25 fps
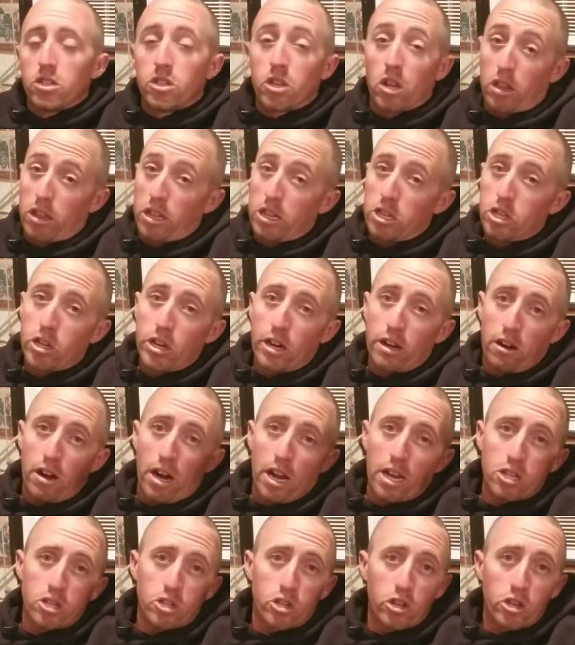So this
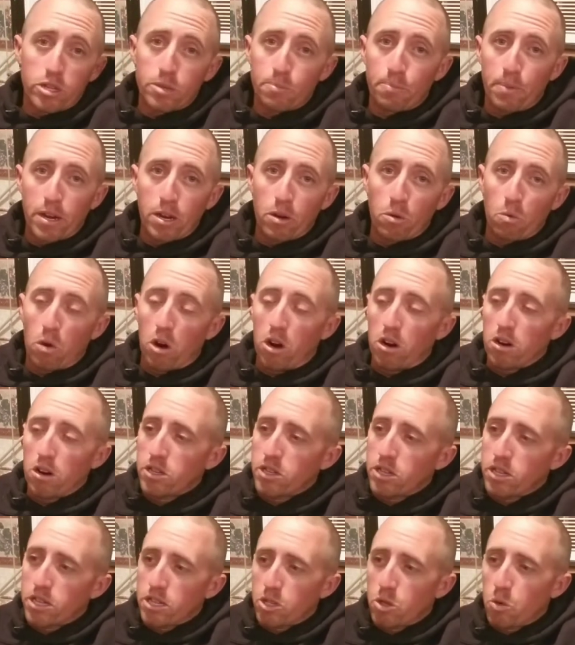year has just been a
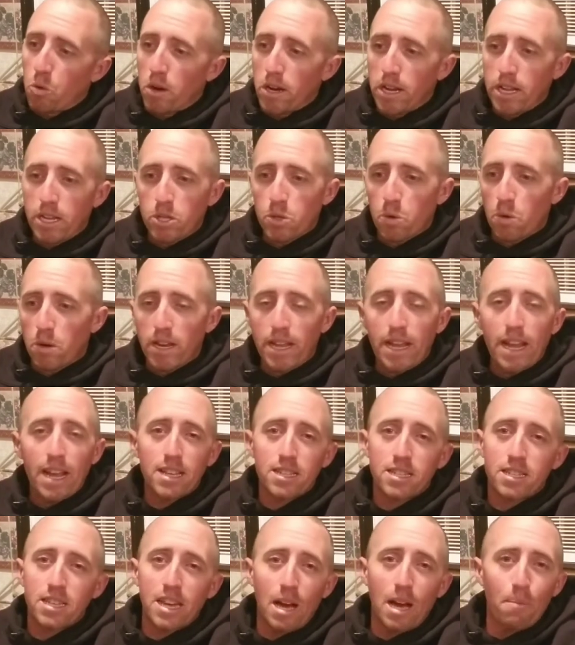worse. 2020
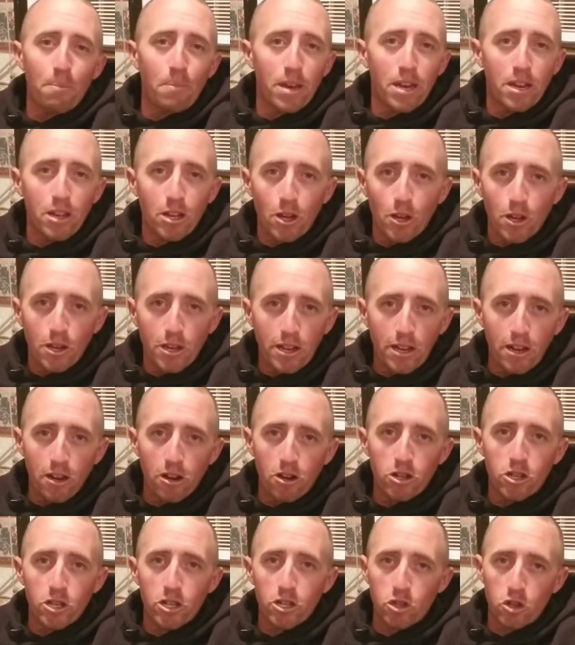has not been a good
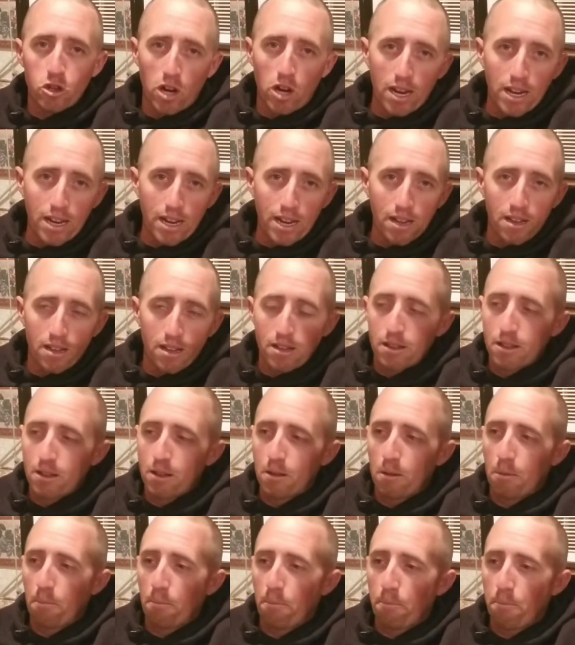year to try to
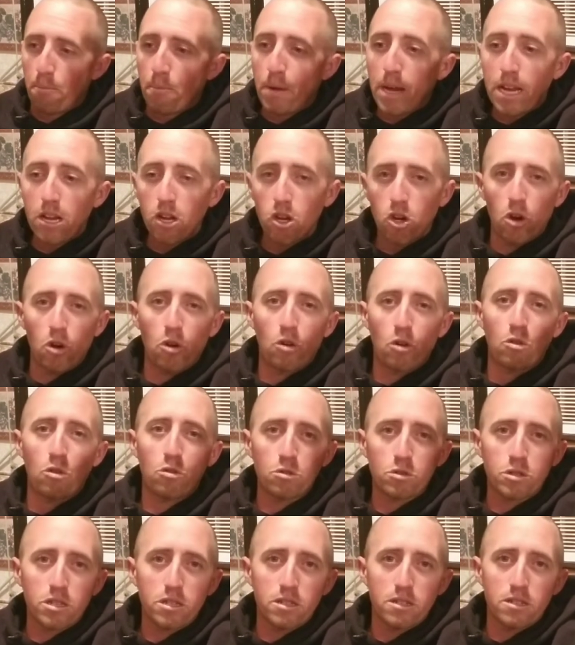meet
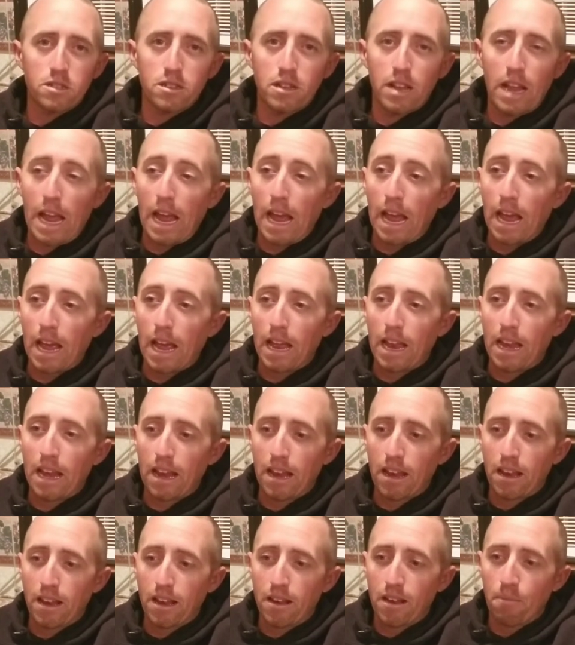goals and
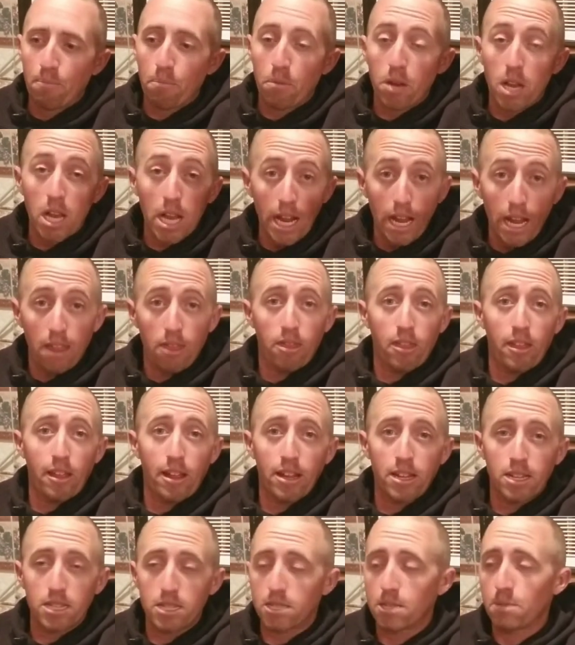plan
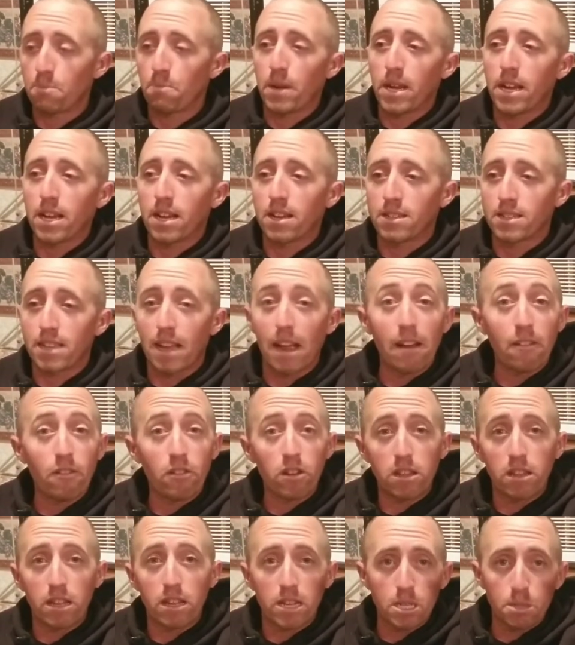things because
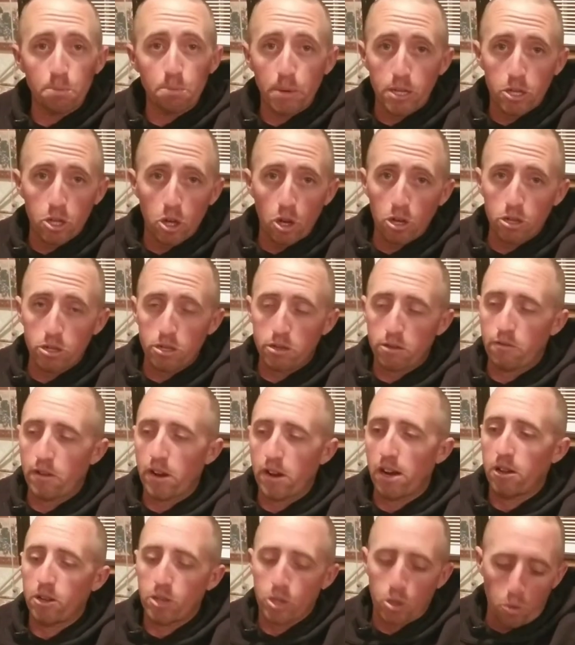everything's been tossed
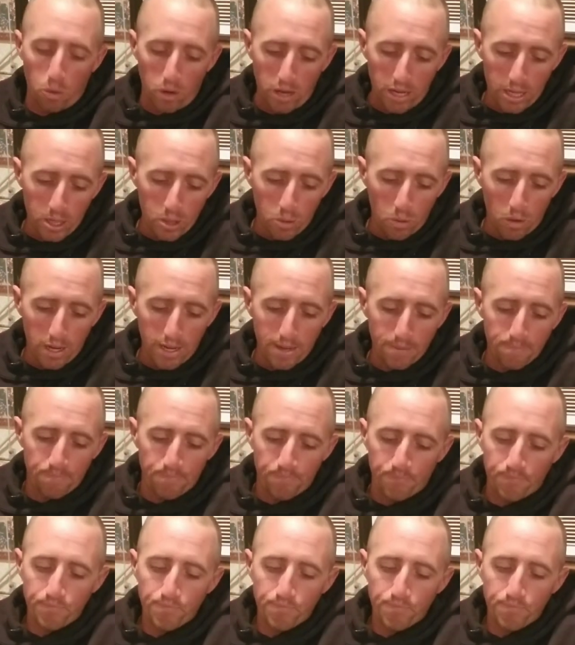around in 2020.